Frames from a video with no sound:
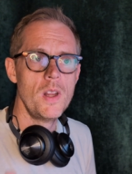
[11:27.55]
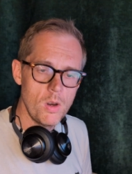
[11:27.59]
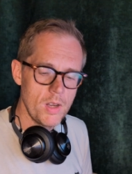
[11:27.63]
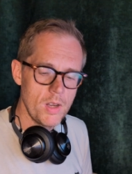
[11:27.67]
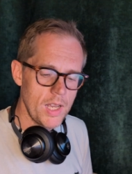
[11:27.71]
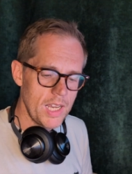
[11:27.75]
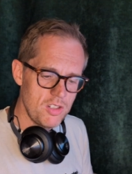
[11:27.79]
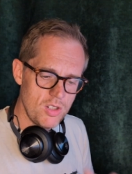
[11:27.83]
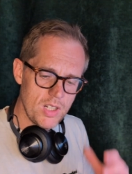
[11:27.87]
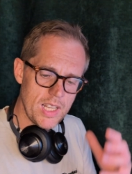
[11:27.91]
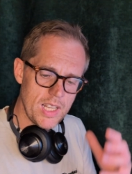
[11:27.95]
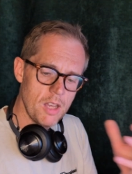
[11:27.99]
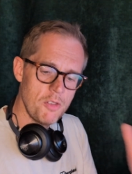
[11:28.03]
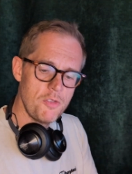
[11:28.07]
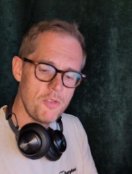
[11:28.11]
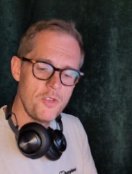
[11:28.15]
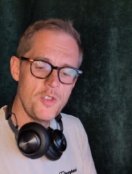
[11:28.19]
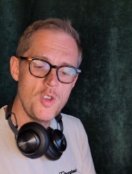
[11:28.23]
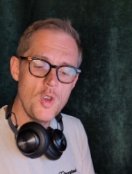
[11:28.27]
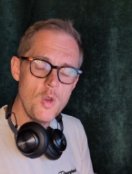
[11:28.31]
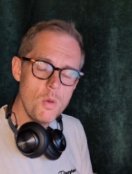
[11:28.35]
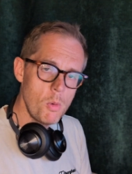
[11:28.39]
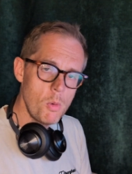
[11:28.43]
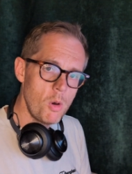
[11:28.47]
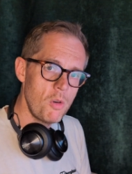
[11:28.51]
as you get a
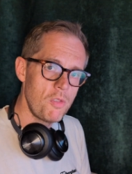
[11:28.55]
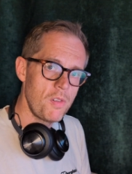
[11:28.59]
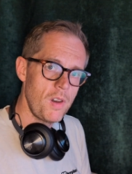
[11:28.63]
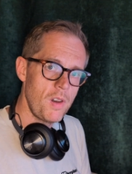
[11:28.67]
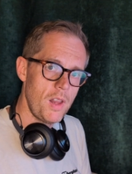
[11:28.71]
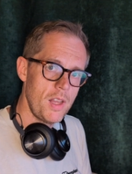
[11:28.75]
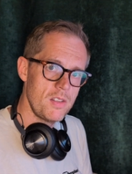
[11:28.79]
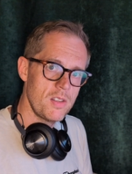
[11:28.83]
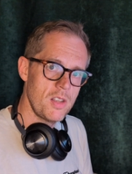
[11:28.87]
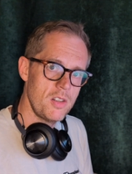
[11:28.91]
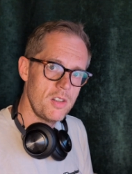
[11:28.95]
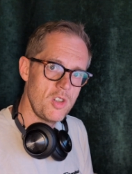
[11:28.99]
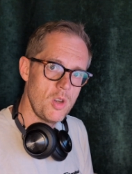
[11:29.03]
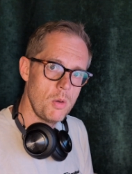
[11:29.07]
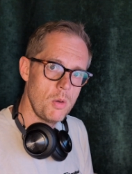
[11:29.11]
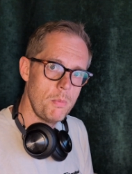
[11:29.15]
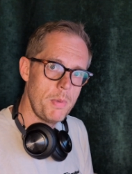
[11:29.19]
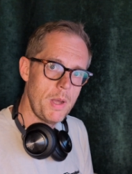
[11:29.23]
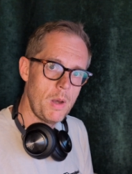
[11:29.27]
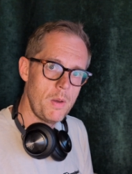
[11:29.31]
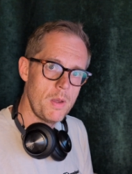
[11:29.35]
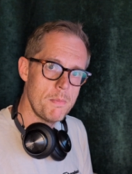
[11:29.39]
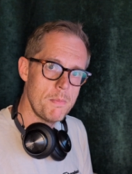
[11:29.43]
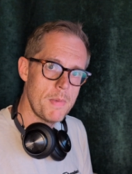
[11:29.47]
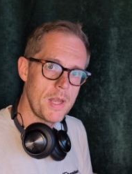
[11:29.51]
few more flights under your
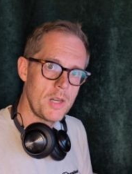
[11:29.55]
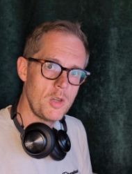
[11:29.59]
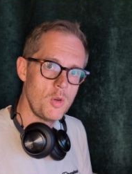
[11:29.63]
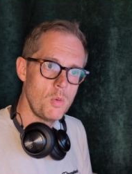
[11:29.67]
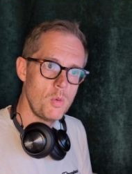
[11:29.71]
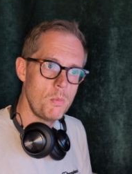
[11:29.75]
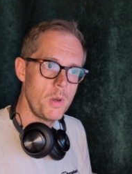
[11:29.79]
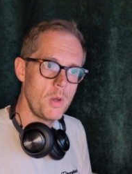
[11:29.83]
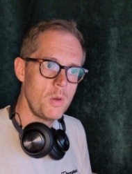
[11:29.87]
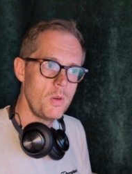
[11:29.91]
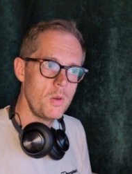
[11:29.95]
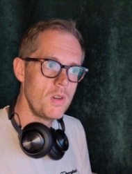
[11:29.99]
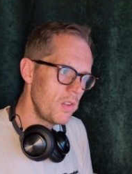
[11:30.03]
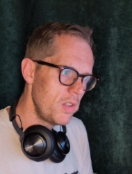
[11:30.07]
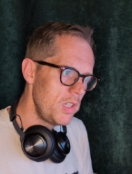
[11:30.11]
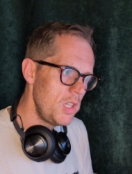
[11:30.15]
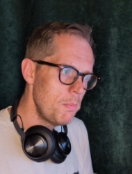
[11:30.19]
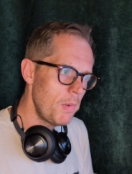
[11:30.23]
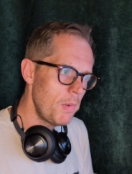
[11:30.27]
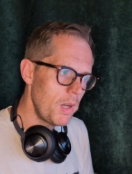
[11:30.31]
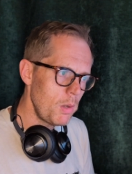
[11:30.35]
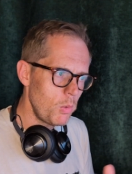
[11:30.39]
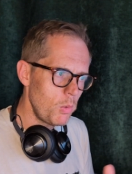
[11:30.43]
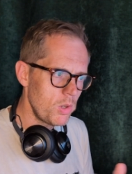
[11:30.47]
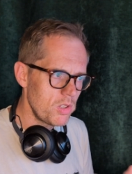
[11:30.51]
belt in manual mode, you
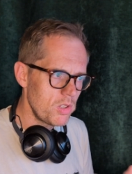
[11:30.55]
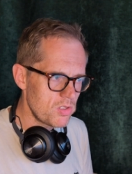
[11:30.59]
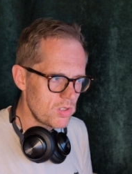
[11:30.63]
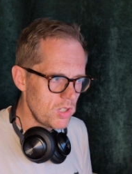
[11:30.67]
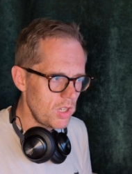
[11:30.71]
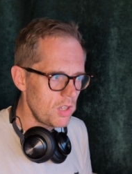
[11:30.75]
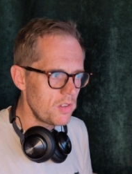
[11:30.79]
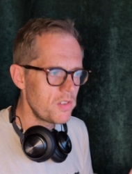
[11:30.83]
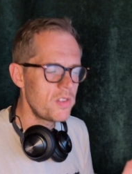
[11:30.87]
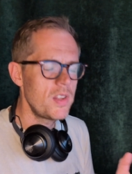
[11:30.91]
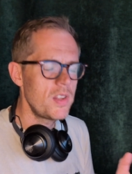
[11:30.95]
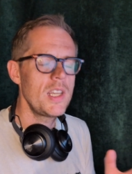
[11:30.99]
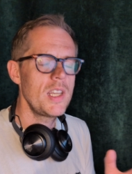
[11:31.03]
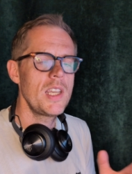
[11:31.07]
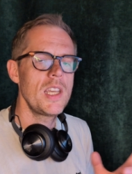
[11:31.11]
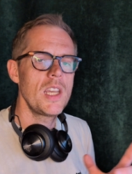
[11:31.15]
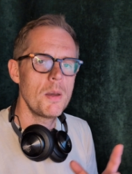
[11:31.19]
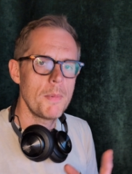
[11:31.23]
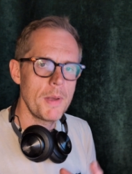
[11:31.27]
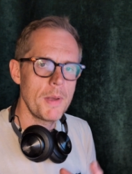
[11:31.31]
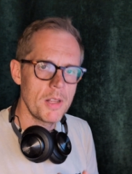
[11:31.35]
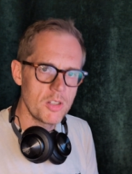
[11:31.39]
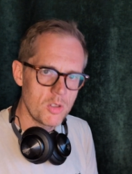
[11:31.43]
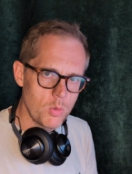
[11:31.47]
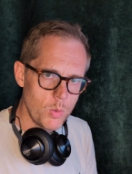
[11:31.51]
might want to start thinking
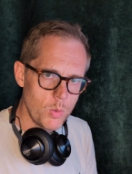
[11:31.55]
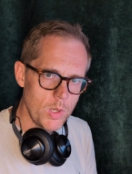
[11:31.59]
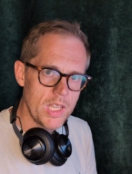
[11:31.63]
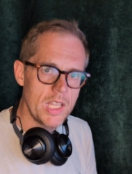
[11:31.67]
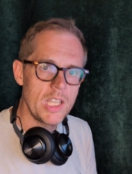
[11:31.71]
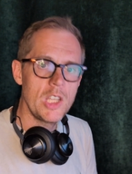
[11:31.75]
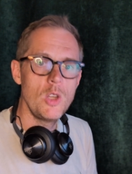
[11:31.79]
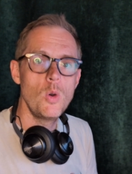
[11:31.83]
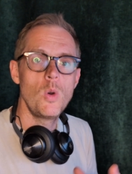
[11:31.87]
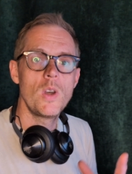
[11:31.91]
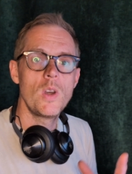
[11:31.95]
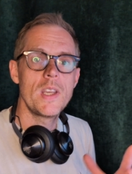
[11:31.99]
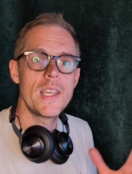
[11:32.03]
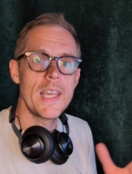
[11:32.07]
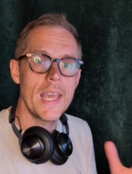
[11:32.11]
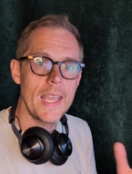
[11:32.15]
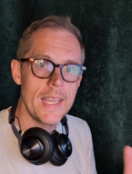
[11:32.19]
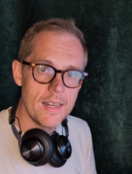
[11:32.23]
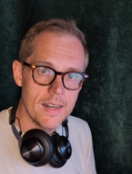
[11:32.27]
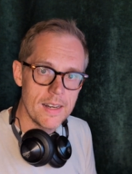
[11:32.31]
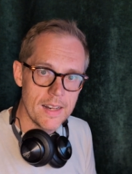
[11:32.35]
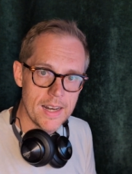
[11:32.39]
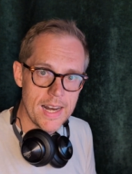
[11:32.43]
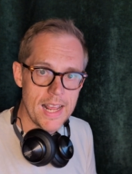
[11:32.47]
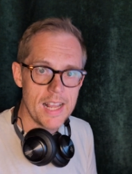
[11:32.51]
about tweaking your
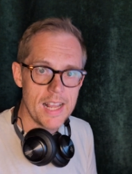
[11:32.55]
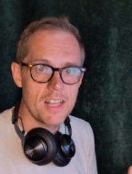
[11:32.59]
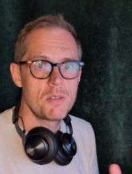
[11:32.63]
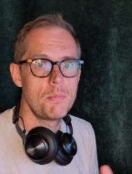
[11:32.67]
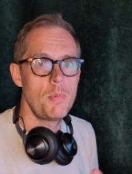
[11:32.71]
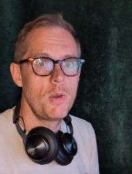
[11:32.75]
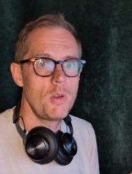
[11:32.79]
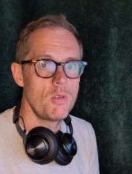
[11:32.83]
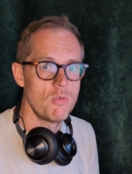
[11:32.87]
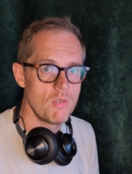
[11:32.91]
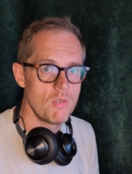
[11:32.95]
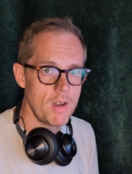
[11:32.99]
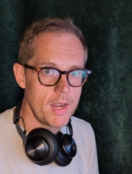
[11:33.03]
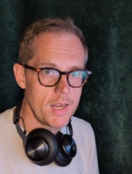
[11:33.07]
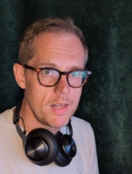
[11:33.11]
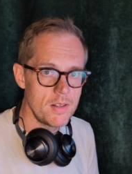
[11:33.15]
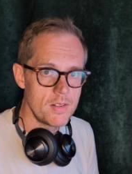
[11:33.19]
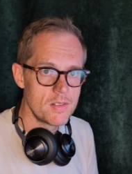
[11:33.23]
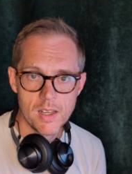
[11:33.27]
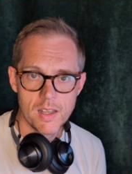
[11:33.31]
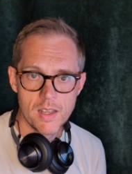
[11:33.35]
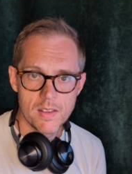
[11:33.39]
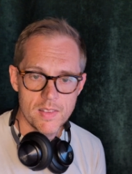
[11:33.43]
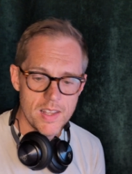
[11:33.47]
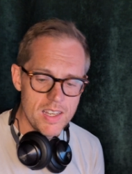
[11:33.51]
gain and expo
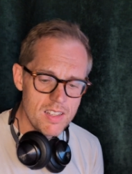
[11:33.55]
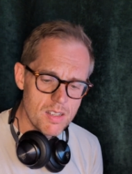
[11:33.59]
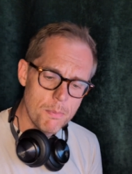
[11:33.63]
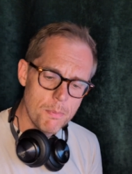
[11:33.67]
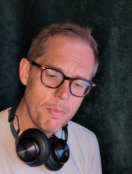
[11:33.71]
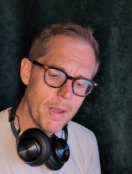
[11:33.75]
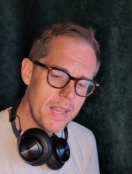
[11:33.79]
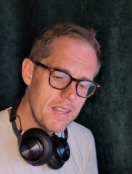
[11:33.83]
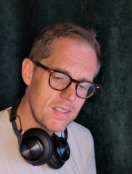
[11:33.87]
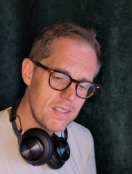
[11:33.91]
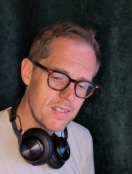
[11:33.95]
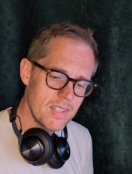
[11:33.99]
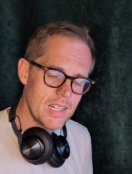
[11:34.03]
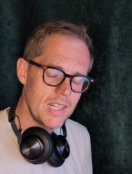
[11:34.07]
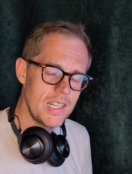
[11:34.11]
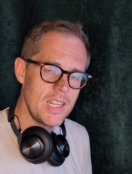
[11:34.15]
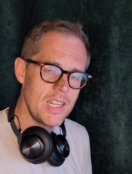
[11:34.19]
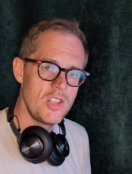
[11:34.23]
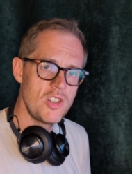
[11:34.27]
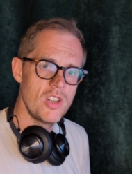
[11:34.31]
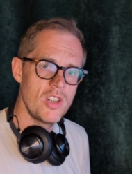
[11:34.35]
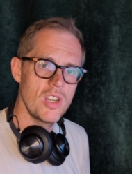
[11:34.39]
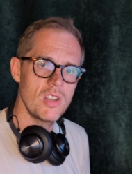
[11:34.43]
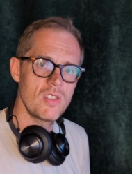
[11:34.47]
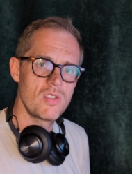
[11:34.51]
rates. These are basically
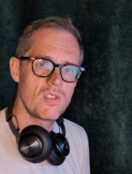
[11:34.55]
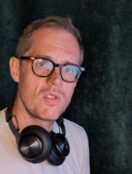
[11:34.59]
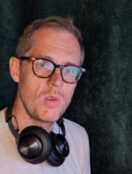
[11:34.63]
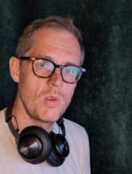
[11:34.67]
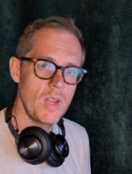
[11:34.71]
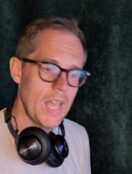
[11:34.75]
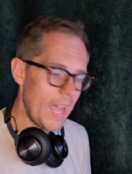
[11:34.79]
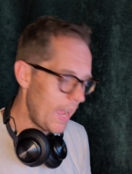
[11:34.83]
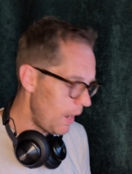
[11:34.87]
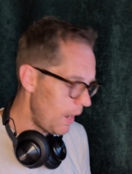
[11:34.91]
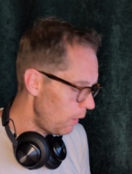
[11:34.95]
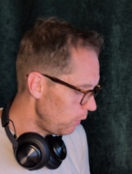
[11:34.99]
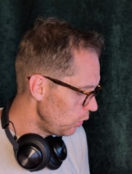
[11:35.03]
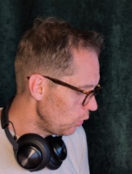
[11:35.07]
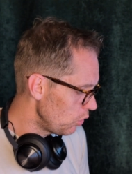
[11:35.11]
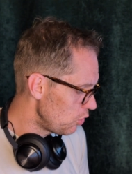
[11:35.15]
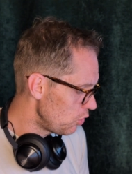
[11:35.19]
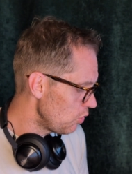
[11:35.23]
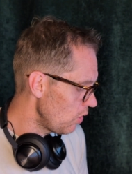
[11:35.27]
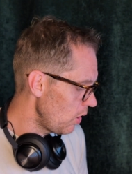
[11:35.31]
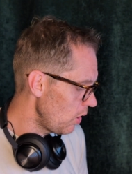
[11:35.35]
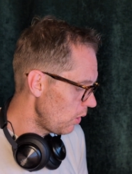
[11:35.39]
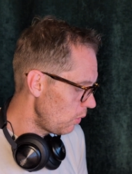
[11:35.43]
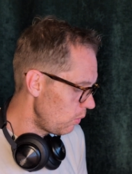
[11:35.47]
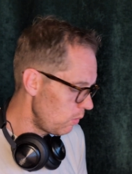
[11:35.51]
just how your
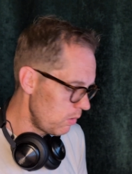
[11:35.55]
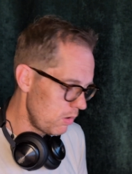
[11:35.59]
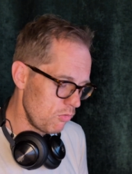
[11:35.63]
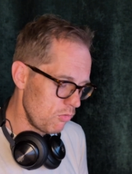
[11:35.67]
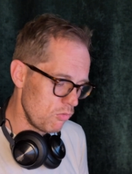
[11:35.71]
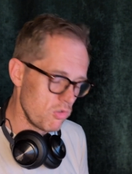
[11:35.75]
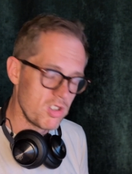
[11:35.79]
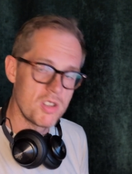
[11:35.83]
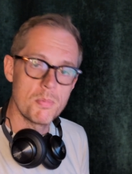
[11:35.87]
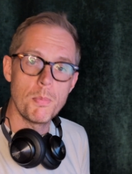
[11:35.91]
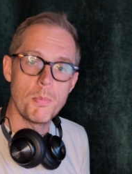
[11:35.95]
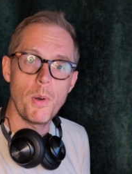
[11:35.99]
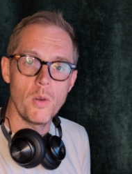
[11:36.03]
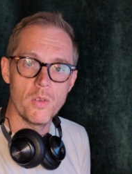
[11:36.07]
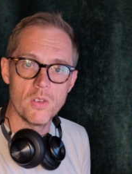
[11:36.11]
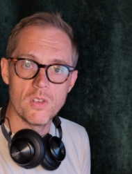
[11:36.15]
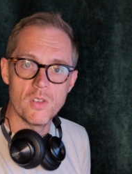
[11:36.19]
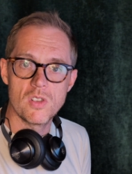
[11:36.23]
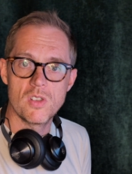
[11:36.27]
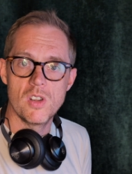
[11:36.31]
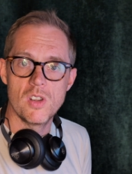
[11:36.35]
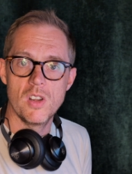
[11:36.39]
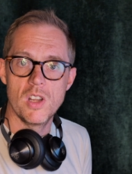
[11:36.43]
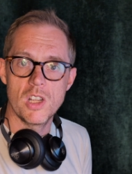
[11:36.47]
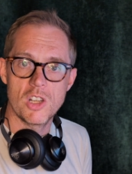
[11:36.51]
drone responds
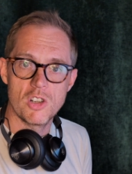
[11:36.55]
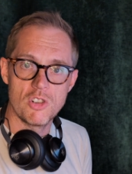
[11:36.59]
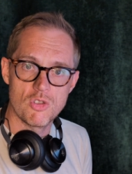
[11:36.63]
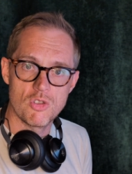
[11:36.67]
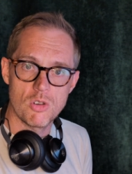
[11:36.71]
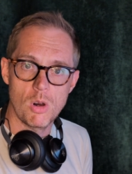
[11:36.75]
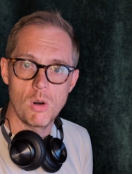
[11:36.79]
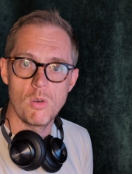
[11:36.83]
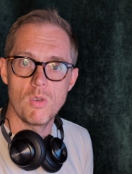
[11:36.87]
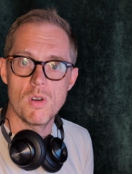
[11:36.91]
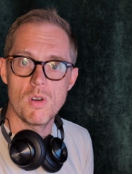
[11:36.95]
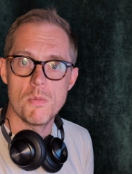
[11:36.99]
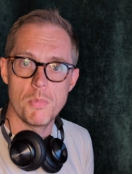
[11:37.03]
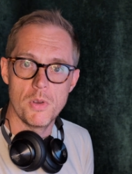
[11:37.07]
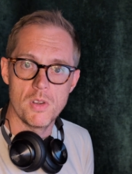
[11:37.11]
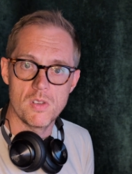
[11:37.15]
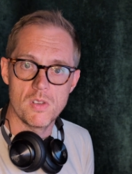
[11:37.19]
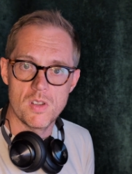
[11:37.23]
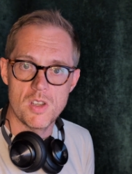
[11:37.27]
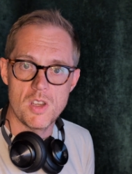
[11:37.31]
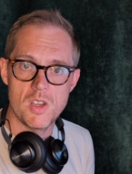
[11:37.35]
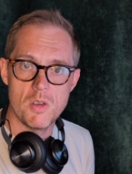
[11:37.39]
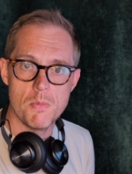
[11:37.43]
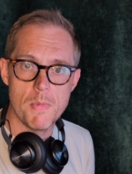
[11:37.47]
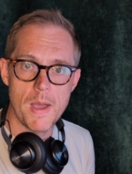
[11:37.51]
to the controller inputs
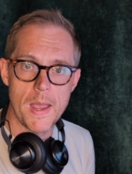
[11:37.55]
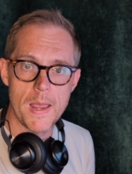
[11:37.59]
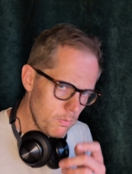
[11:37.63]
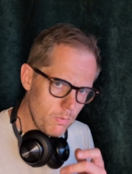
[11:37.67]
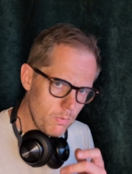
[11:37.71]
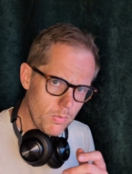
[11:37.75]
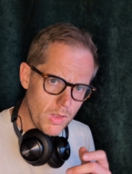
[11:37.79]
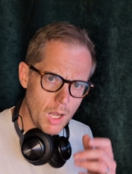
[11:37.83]
that you make.